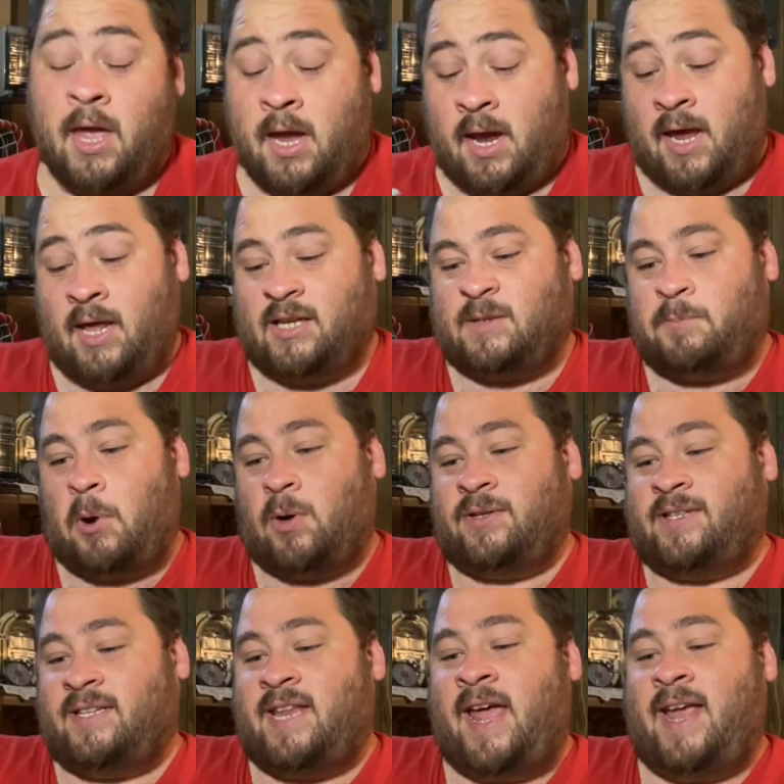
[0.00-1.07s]
And it's supposed
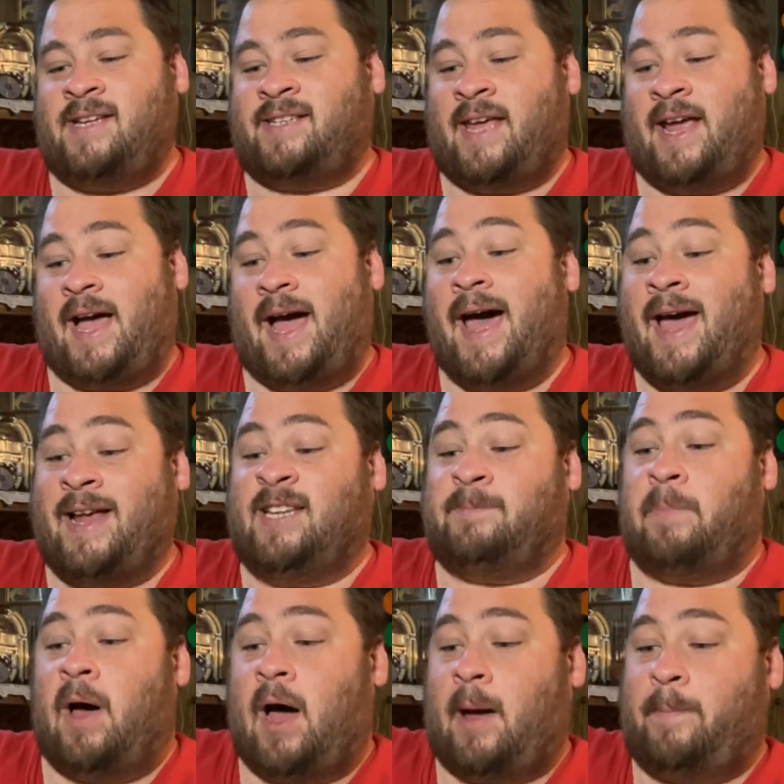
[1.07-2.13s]
to taste like ice
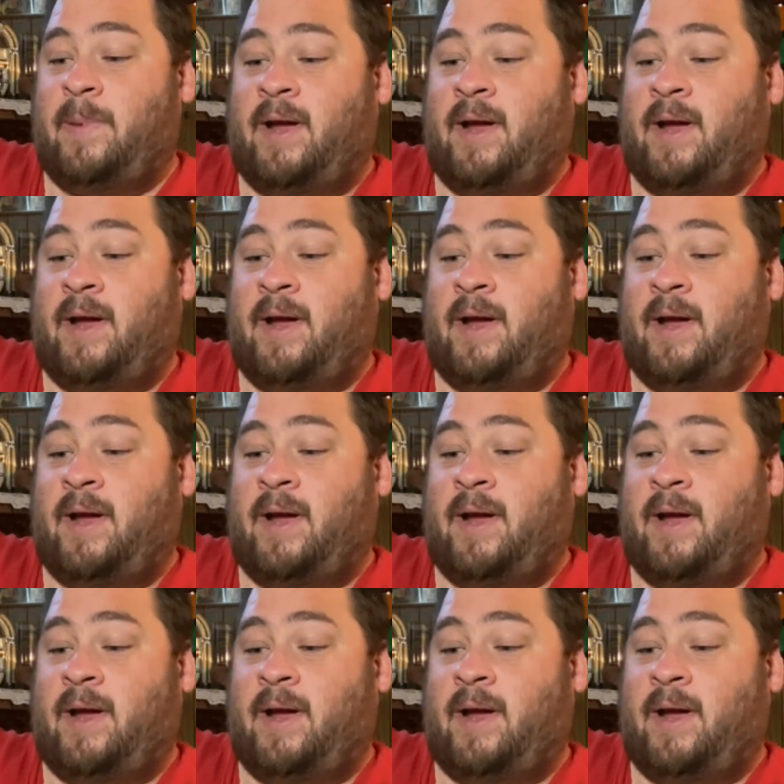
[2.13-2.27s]
pop